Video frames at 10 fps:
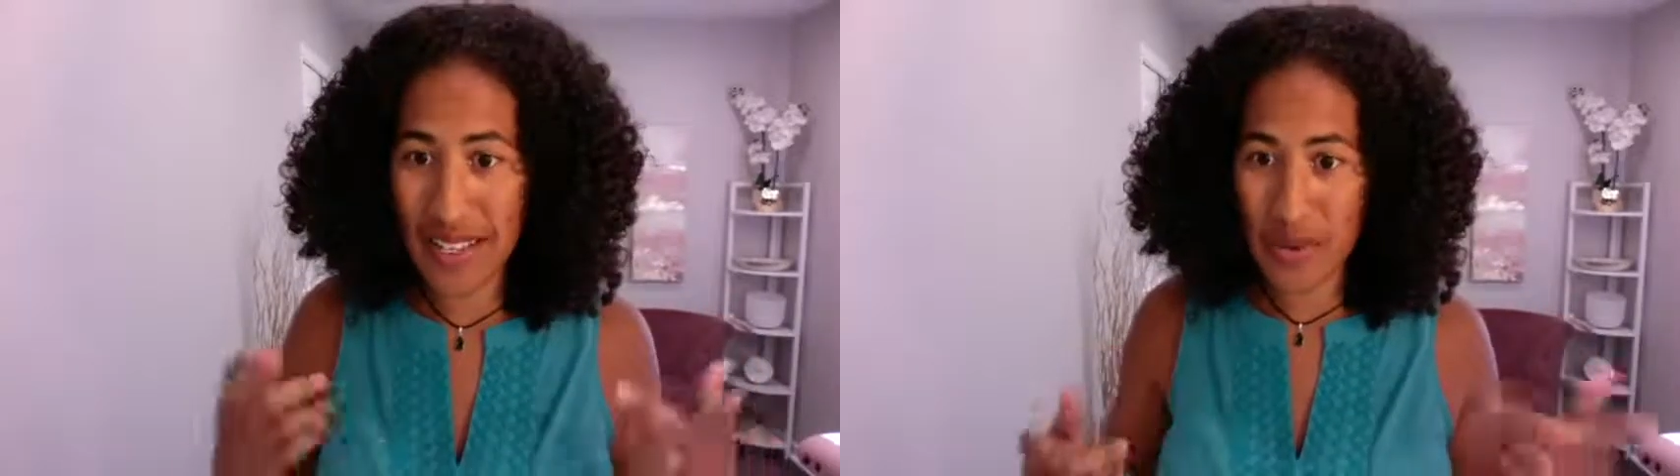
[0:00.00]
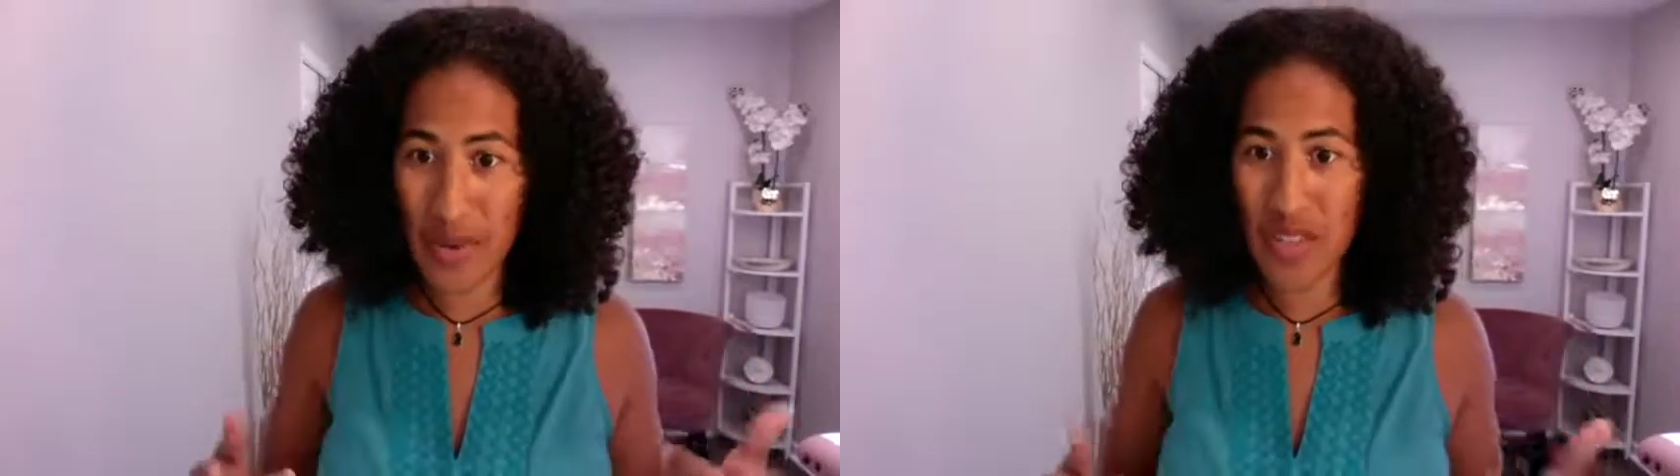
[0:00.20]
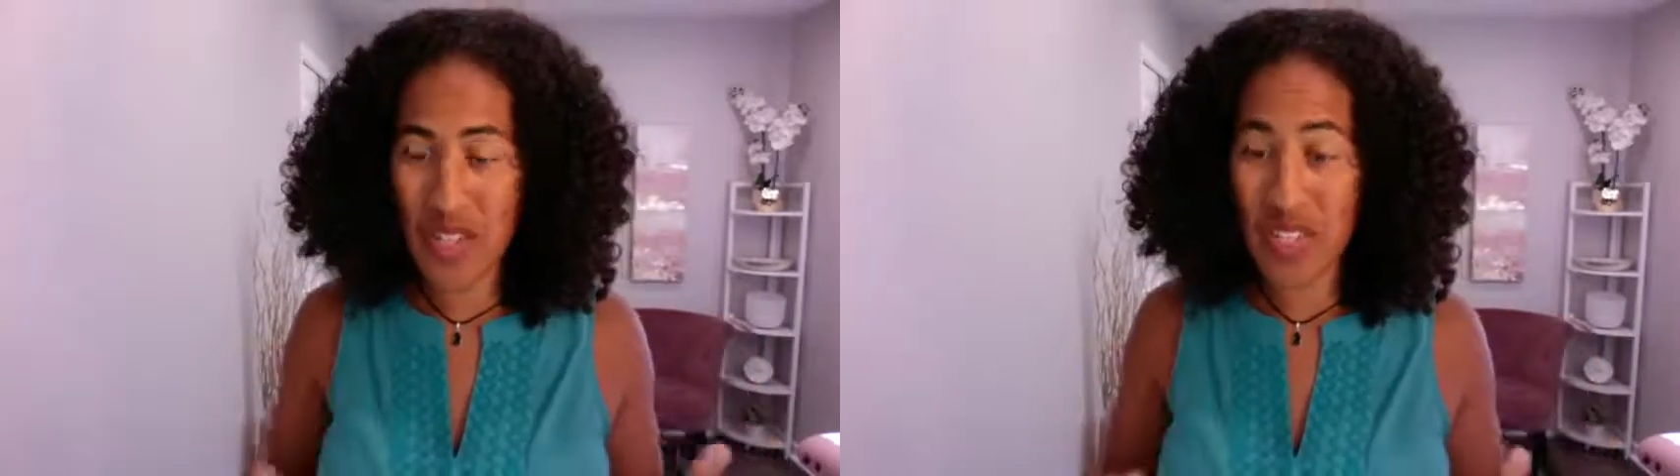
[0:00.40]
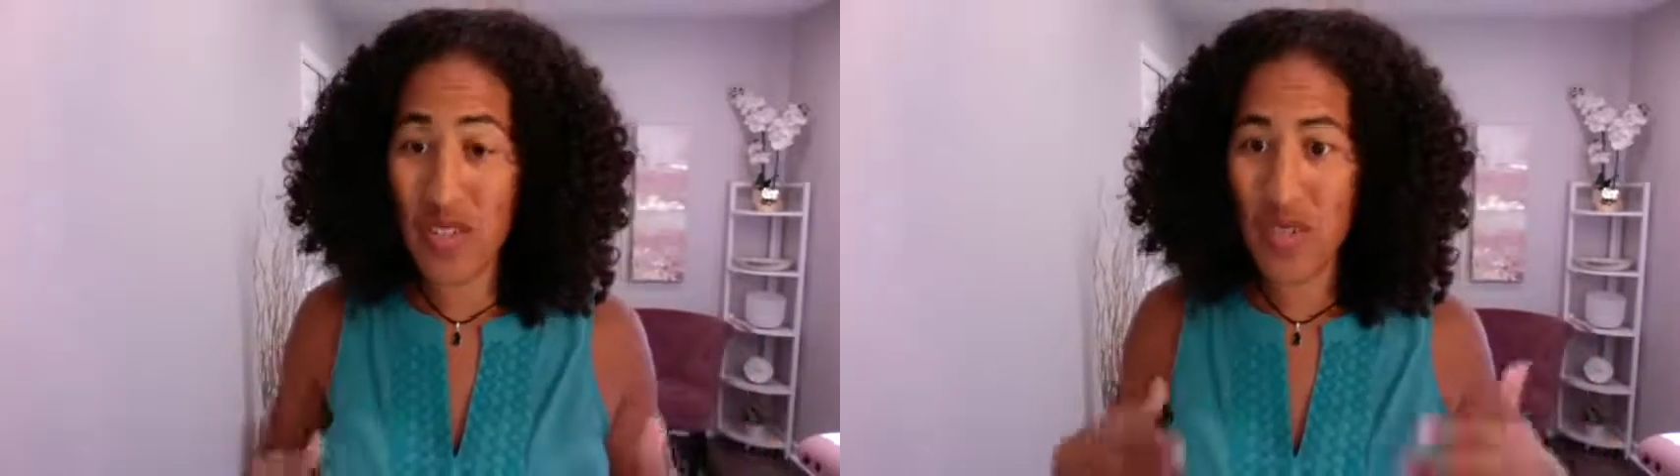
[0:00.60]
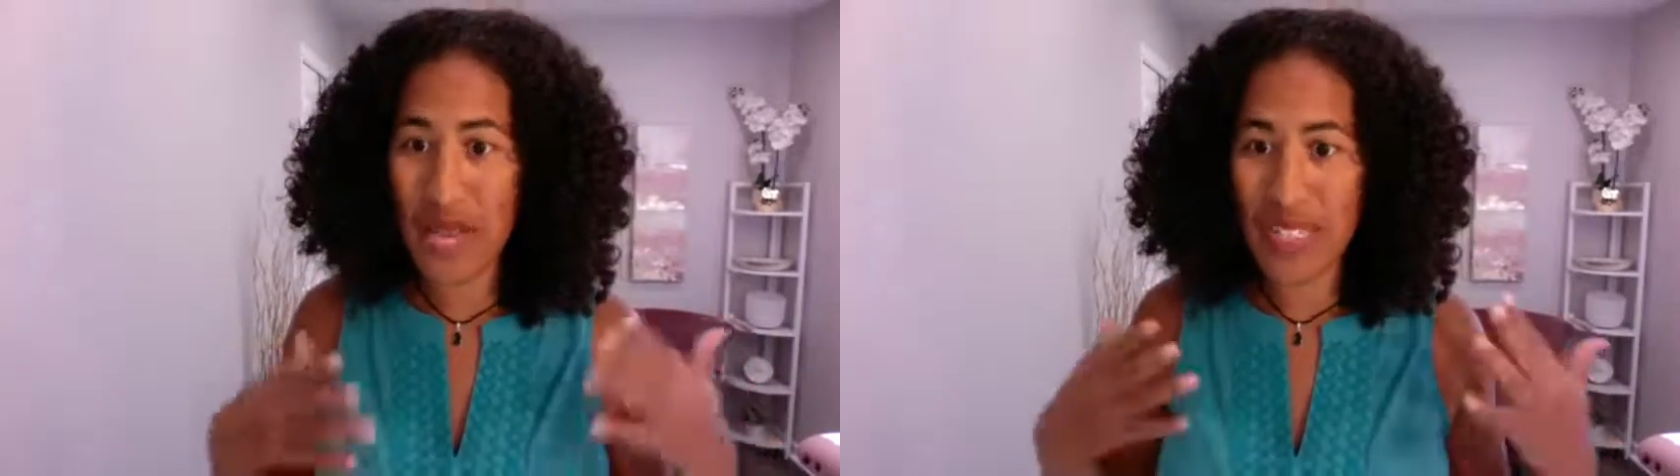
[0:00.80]
depression, and
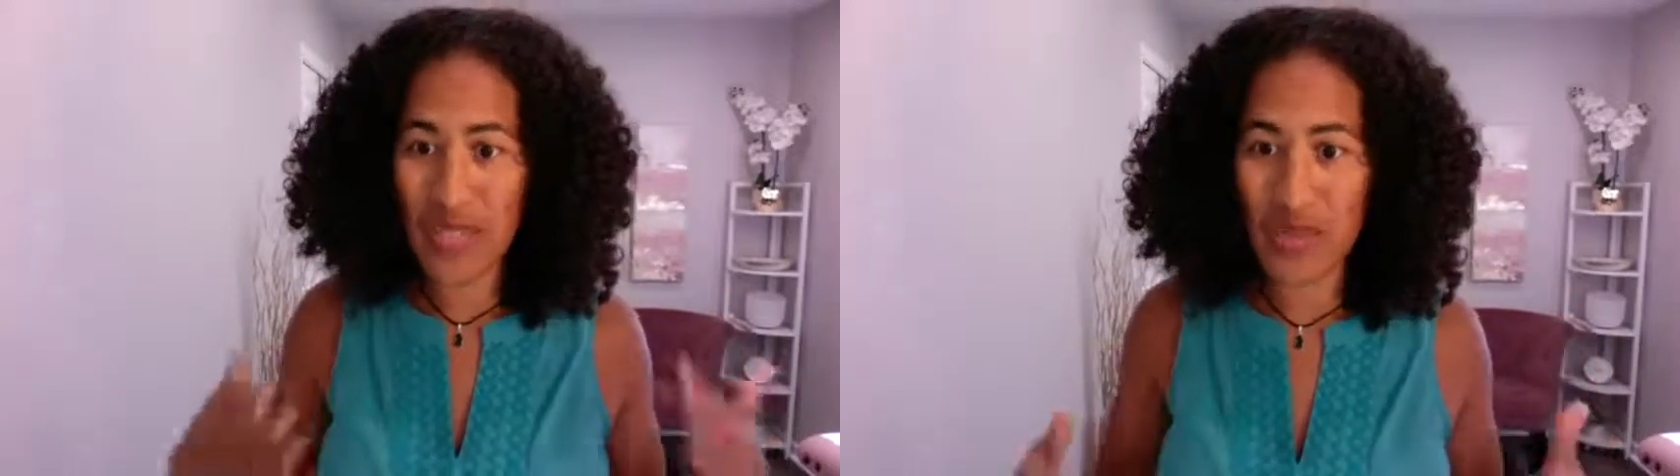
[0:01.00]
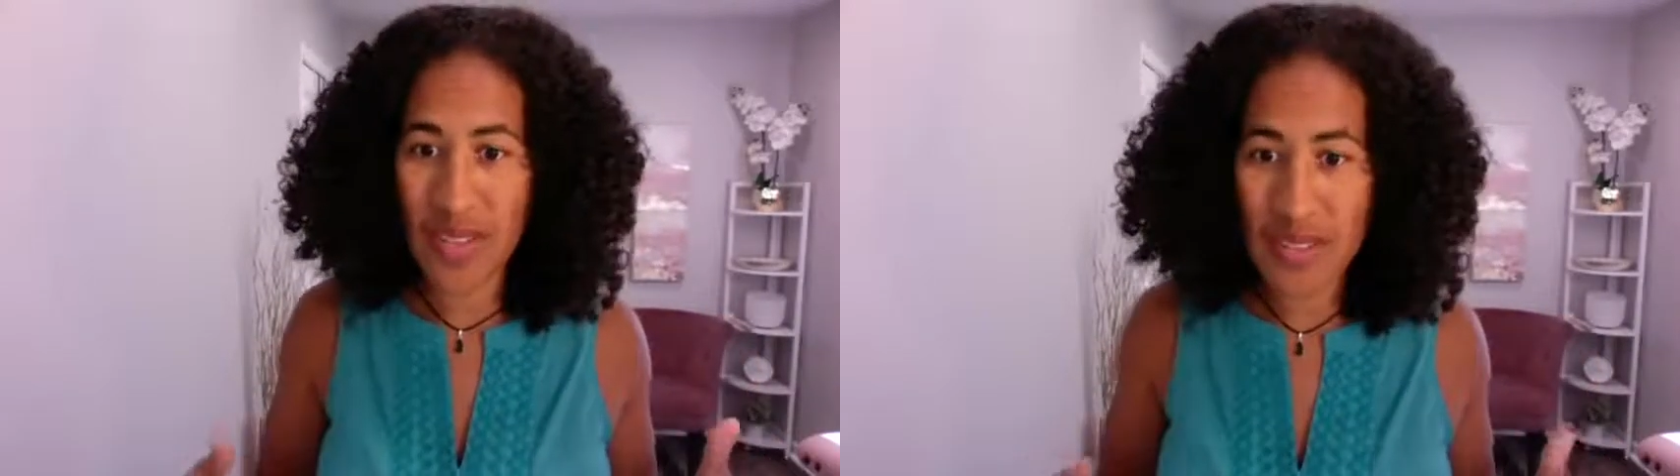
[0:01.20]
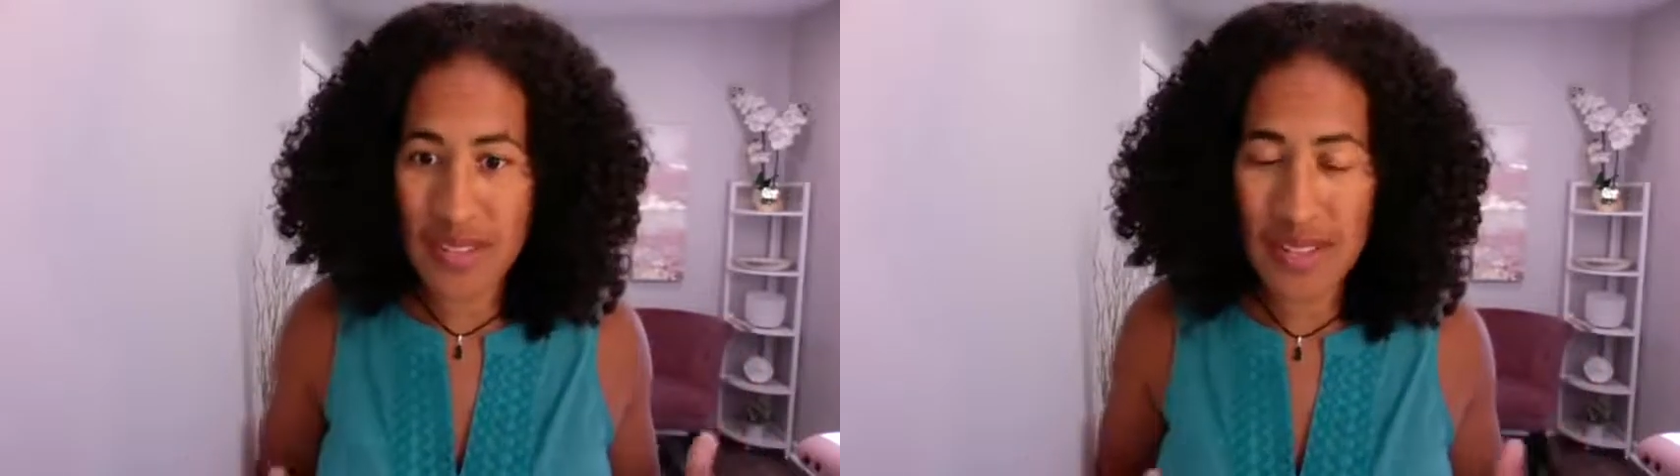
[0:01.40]
traumatic stress